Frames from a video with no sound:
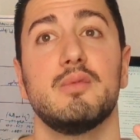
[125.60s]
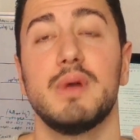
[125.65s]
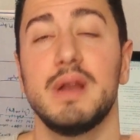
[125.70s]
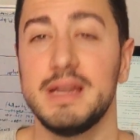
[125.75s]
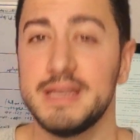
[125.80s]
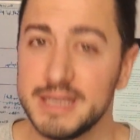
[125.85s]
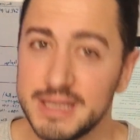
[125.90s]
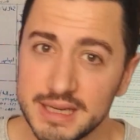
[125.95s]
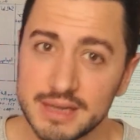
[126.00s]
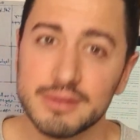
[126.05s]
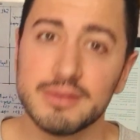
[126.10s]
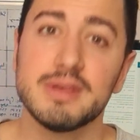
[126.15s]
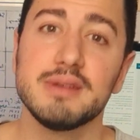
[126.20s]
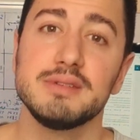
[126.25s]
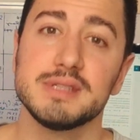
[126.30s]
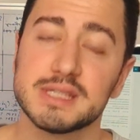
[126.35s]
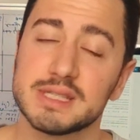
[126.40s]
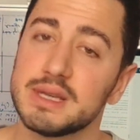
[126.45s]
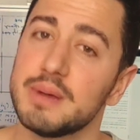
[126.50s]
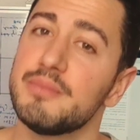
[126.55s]
Well, here there
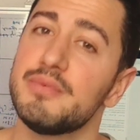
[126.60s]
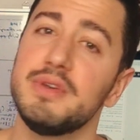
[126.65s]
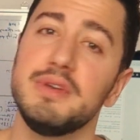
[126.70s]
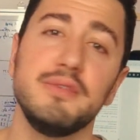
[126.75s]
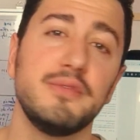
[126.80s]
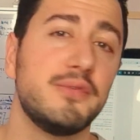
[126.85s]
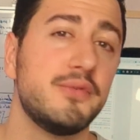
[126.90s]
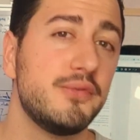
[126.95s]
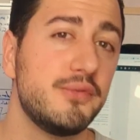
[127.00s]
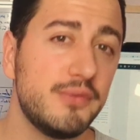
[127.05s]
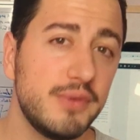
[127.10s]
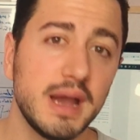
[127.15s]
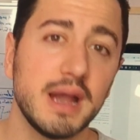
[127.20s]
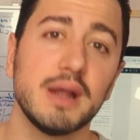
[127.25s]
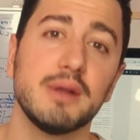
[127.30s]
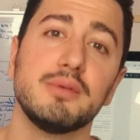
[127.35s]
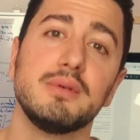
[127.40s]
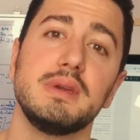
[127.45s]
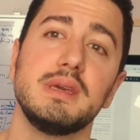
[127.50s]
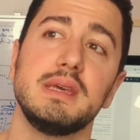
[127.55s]
is something
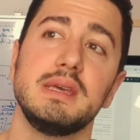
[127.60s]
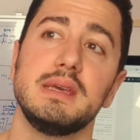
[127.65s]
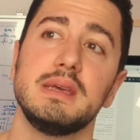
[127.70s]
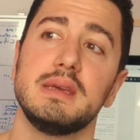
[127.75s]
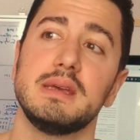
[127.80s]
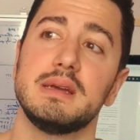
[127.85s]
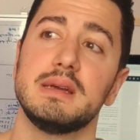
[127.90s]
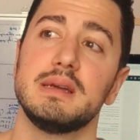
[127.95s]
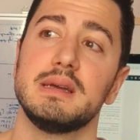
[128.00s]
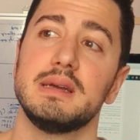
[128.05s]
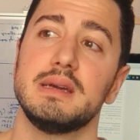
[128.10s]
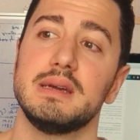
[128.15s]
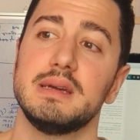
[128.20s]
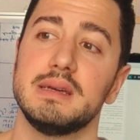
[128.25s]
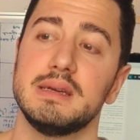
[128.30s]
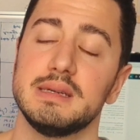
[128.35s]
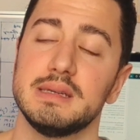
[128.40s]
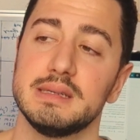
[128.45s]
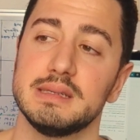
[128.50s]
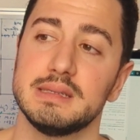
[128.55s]
very
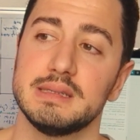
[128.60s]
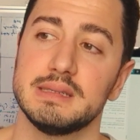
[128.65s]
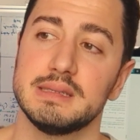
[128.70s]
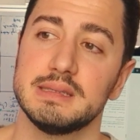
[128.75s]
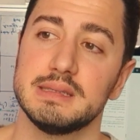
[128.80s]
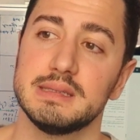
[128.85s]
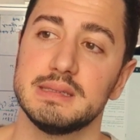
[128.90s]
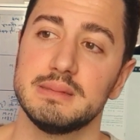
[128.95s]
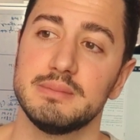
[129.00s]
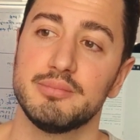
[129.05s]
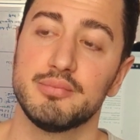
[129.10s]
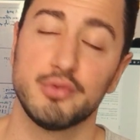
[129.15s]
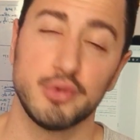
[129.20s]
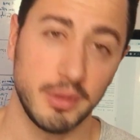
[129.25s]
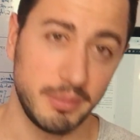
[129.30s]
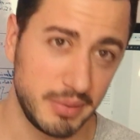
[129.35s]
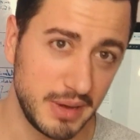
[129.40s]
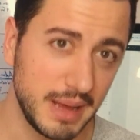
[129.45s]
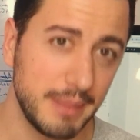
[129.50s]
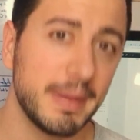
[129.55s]

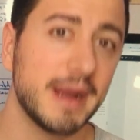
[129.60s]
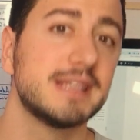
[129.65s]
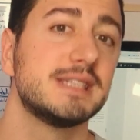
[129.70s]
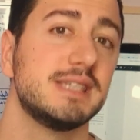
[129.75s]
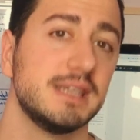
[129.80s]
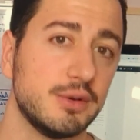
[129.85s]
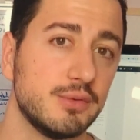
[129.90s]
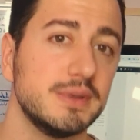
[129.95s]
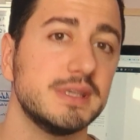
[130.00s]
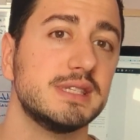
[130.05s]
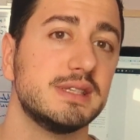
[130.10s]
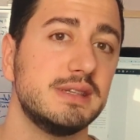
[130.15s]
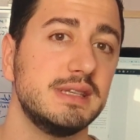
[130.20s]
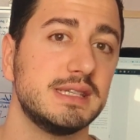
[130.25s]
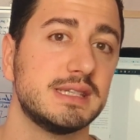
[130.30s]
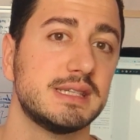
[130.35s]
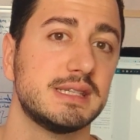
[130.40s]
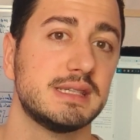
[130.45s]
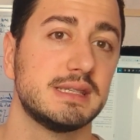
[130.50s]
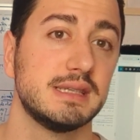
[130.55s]
problematic with
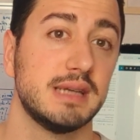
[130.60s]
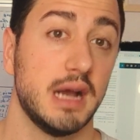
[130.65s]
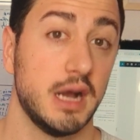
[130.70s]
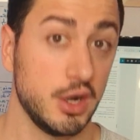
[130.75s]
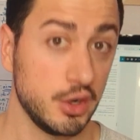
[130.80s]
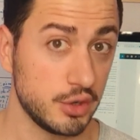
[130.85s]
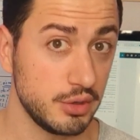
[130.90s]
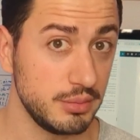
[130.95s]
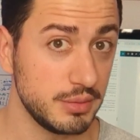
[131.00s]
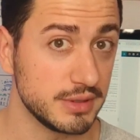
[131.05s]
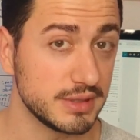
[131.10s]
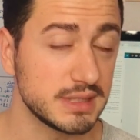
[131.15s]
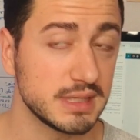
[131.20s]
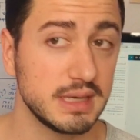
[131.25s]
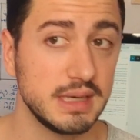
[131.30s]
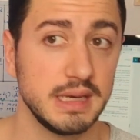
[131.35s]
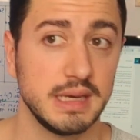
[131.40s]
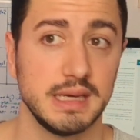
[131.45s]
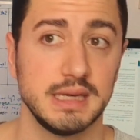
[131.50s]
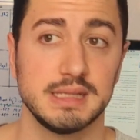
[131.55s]
this
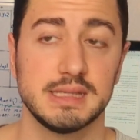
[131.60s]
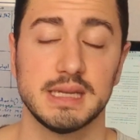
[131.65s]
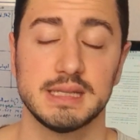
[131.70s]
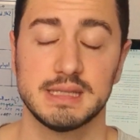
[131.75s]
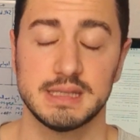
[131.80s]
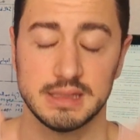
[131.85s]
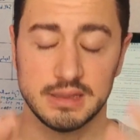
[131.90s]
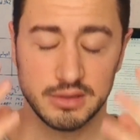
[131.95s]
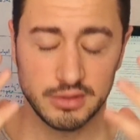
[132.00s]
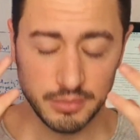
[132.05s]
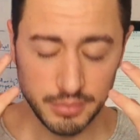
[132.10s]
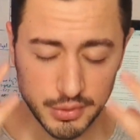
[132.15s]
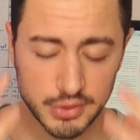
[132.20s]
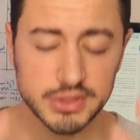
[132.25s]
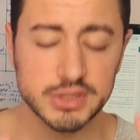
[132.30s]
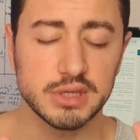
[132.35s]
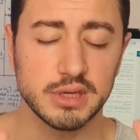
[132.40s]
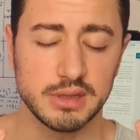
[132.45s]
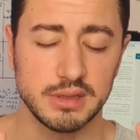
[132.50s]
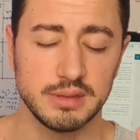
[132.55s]
argument. Is that the
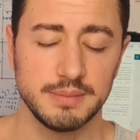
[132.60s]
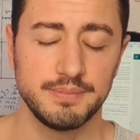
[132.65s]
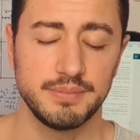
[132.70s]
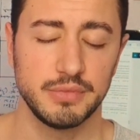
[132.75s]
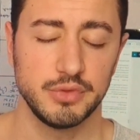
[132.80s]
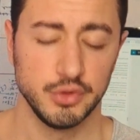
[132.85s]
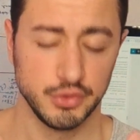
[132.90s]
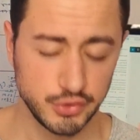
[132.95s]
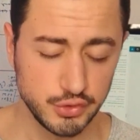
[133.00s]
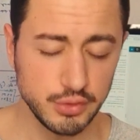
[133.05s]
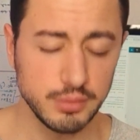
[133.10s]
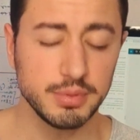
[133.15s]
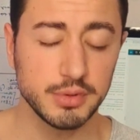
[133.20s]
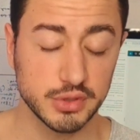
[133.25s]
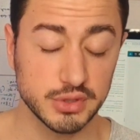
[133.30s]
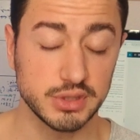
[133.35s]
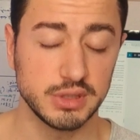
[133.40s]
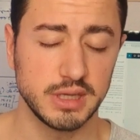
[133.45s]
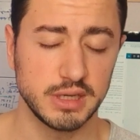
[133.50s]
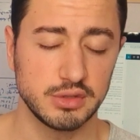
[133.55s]
person, the two
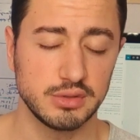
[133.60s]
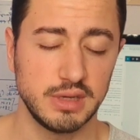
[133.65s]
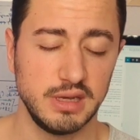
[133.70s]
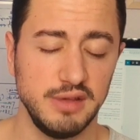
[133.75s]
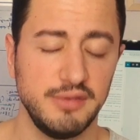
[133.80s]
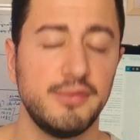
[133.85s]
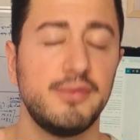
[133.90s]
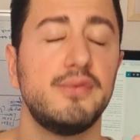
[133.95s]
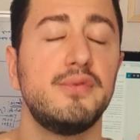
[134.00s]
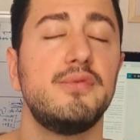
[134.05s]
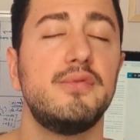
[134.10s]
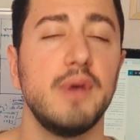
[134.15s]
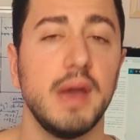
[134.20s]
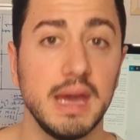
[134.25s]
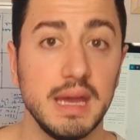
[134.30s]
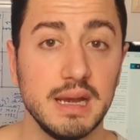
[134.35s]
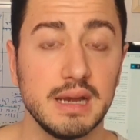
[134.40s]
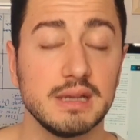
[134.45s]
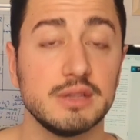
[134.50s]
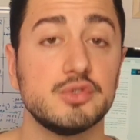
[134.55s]
person actually,
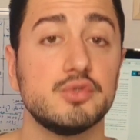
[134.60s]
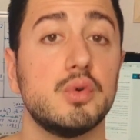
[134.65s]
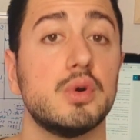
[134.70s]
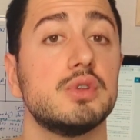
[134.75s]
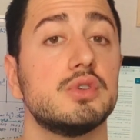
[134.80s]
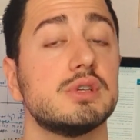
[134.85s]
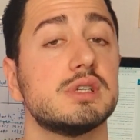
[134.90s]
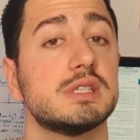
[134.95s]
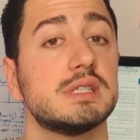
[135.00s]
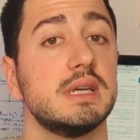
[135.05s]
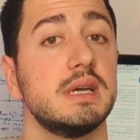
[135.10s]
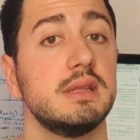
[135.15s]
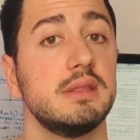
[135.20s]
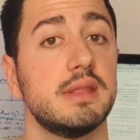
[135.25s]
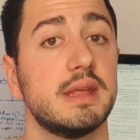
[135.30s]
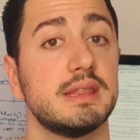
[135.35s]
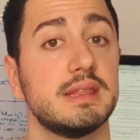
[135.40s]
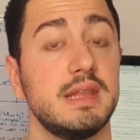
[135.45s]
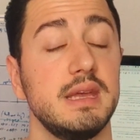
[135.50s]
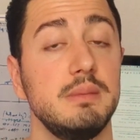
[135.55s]
fail to
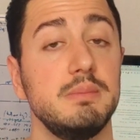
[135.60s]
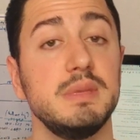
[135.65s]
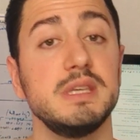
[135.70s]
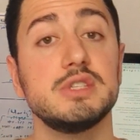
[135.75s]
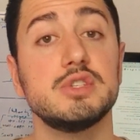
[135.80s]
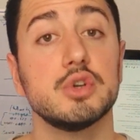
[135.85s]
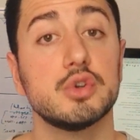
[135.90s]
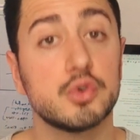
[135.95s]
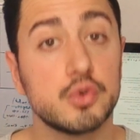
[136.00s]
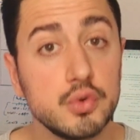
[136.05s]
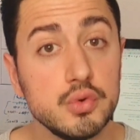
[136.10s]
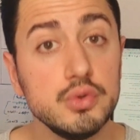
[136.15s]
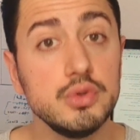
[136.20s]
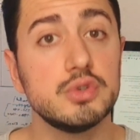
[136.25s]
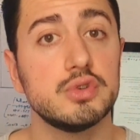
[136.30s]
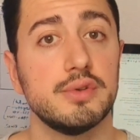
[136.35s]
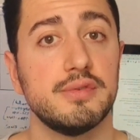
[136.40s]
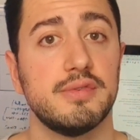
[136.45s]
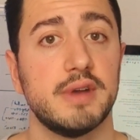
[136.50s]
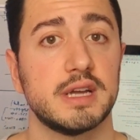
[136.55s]
understand that they miss the
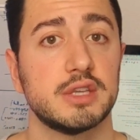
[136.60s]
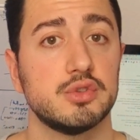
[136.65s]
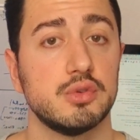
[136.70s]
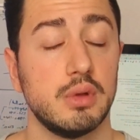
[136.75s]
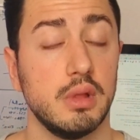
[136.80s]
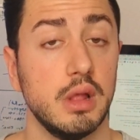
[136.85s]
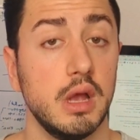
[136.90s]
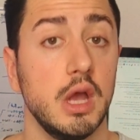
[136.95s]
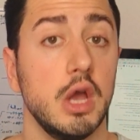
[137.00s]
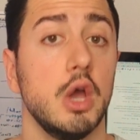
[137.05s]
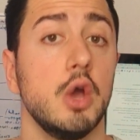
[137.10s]
counterfactual.